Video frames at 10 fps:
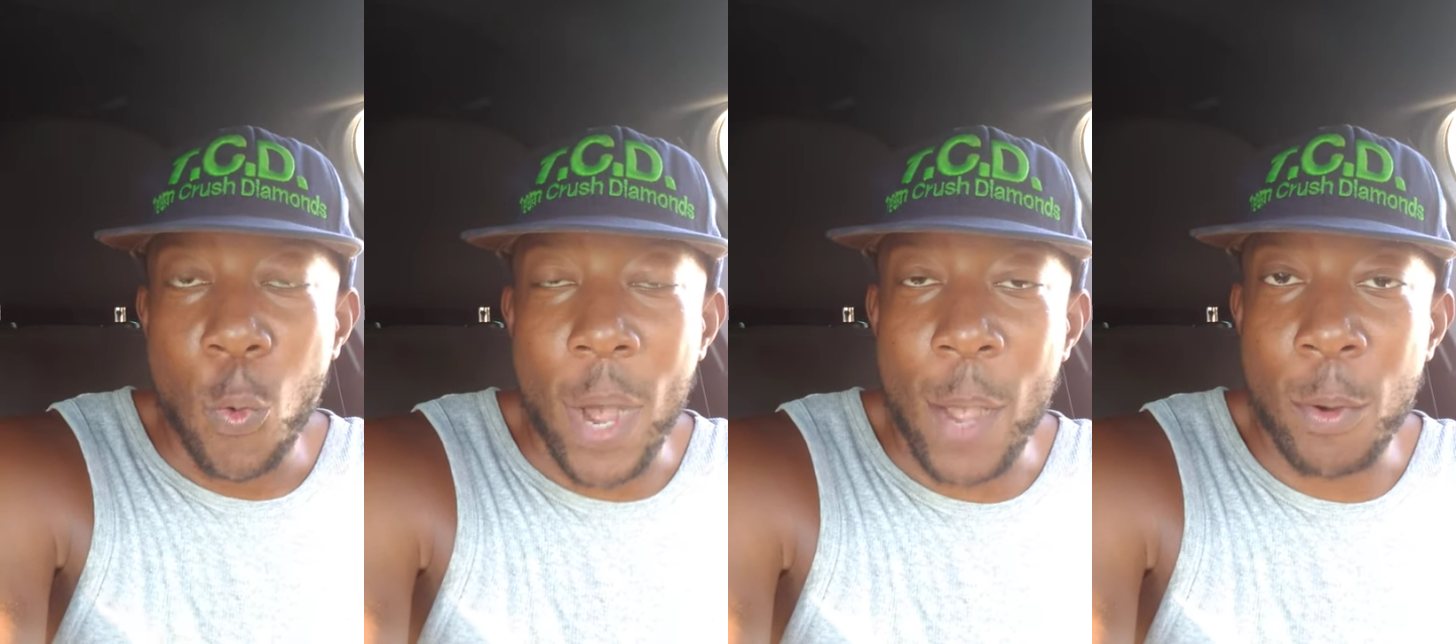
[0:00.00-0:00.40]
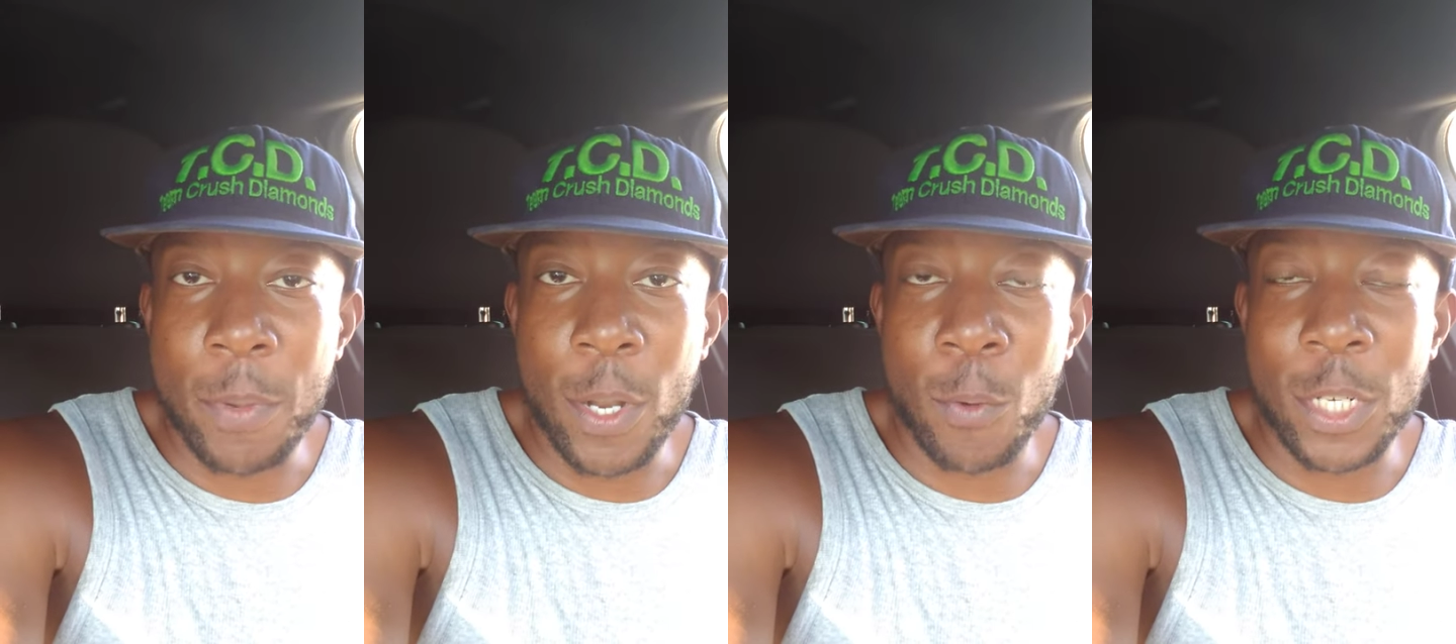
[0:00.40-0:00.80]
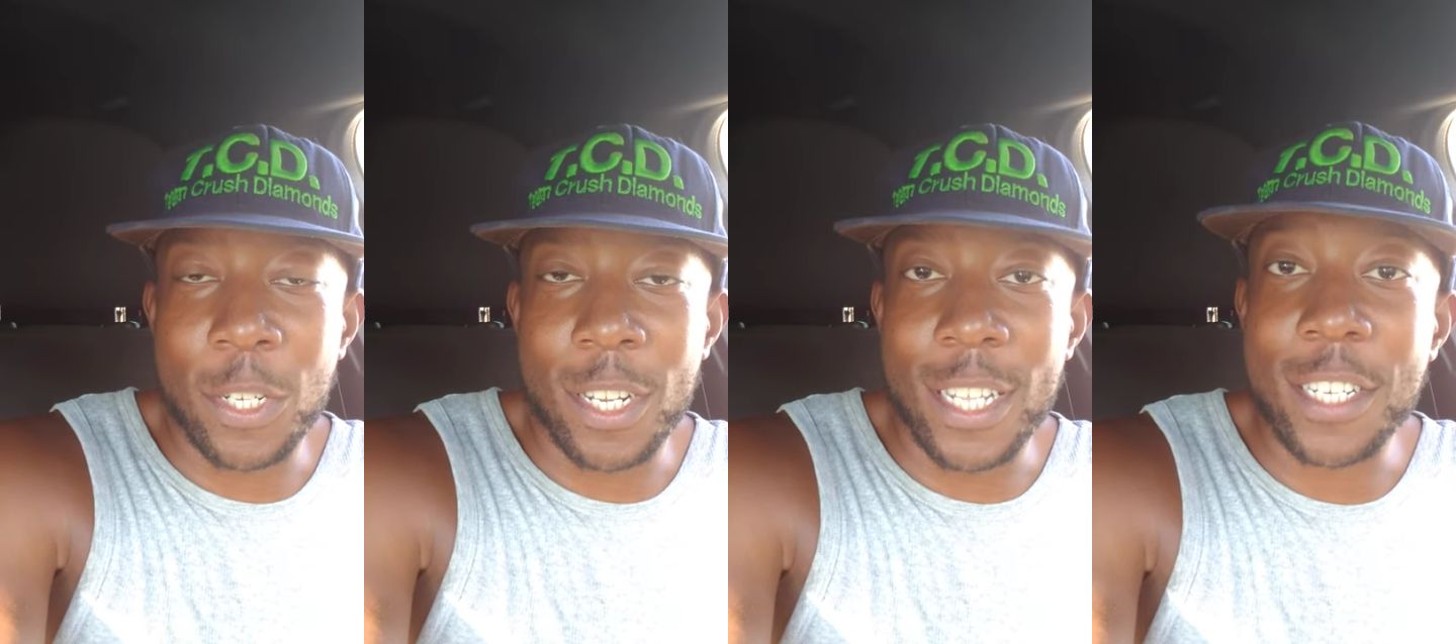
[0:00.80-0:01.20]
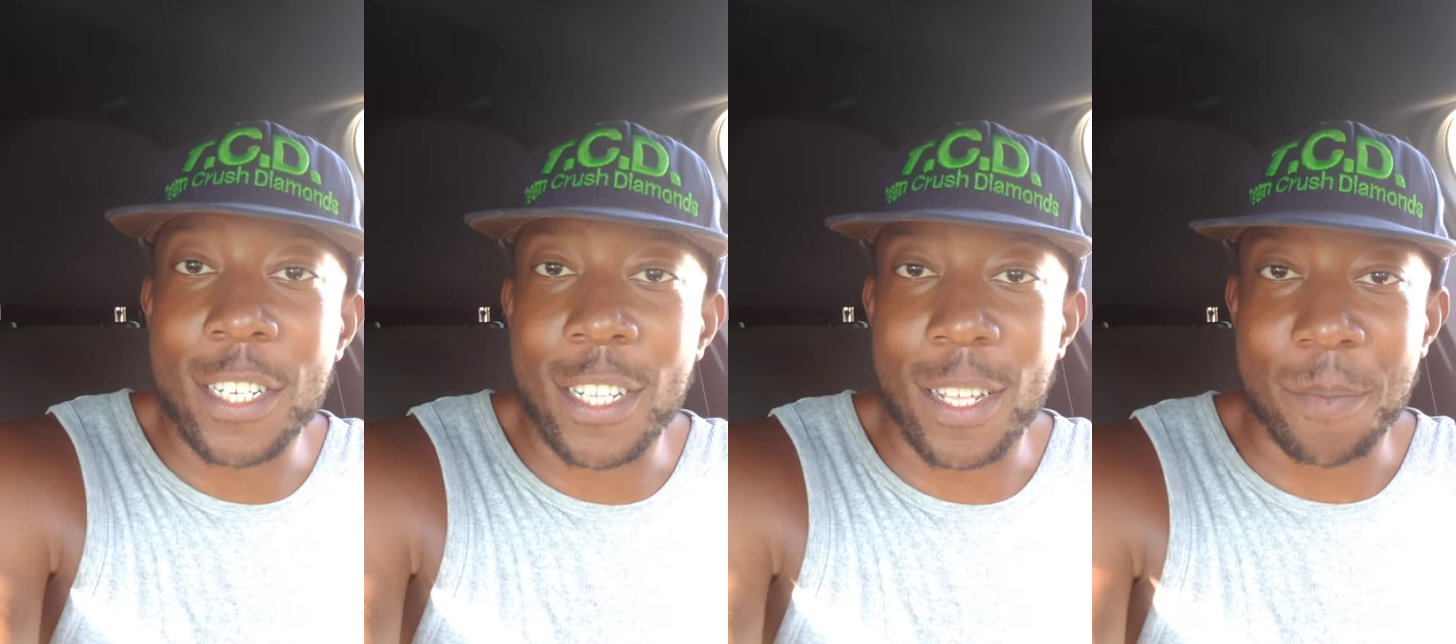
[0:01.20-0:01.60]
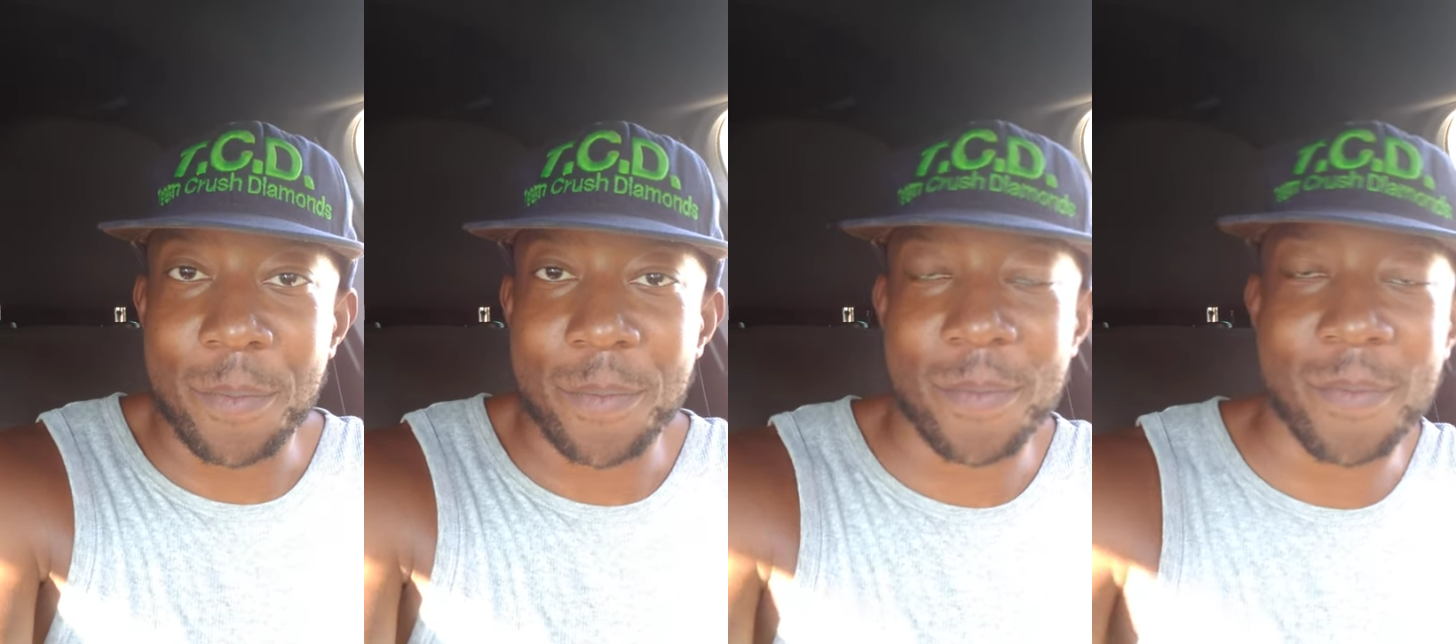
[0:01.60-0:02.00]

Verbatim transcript: Why Women Don't Want You to Listen to Them.